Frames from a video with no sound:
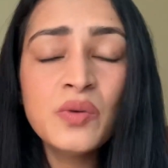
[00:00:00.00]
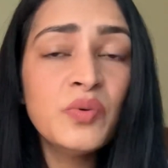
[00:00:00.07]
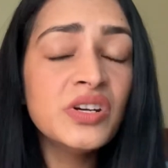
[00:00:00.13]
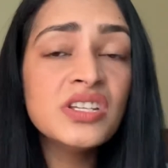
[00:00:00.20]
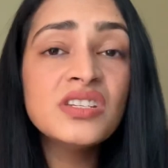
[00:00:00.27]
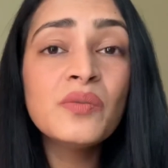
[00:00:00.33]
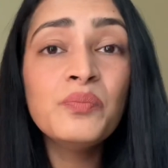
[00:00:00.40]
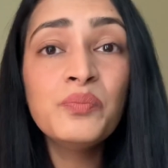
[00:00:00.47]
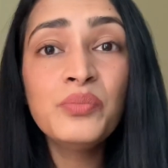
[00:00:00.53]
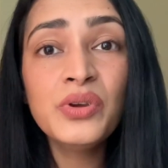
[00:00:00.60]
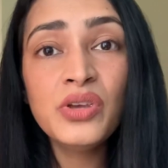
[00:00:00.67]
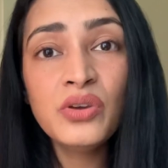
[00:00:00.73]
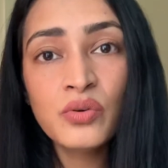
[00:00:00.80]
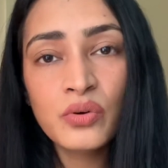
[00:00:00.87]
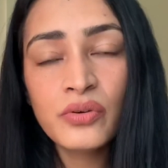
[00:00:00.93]
but it's a
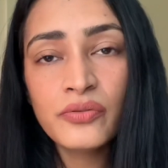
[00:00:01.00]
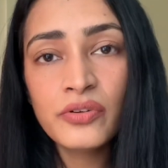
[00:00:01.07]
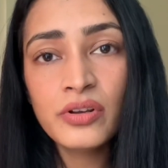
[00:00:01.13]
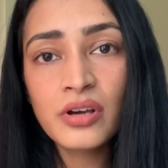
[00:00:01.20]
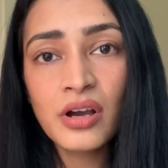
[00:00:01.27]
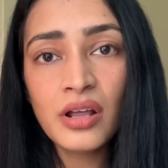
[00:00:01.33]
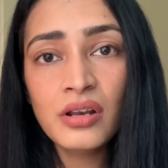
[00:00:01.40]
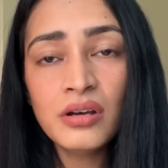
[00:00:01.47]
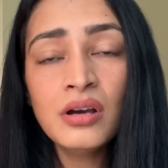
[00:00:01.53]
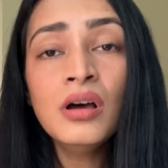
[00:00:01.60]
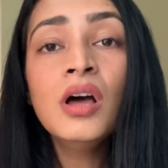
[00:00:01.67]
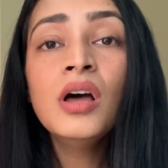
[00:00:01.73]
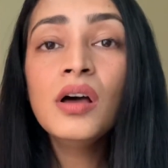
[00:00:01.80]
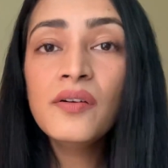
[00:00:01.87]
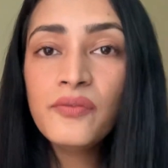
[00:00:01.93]
beautiful color
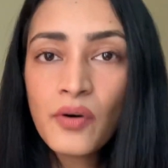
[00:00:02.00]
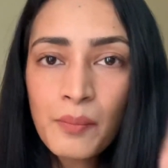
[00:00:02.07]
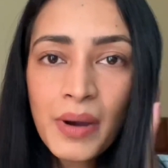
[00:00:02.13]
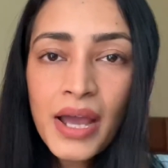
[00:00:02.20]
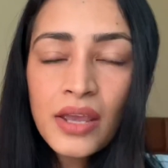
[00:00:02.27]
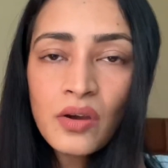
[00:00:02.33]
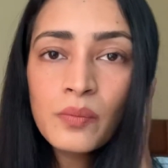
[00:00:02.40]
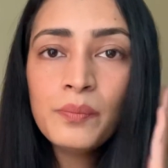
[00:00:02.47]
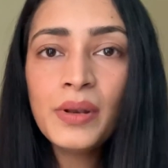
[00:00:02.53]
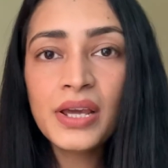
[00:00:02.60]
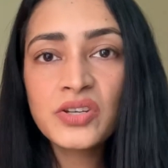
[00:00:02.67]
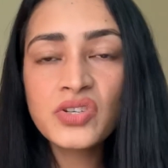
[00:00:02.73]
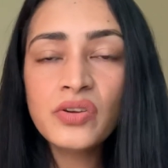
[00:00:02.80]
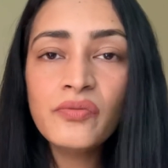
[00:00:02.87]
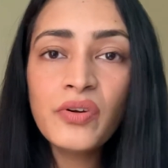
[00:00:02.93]
for my complexion,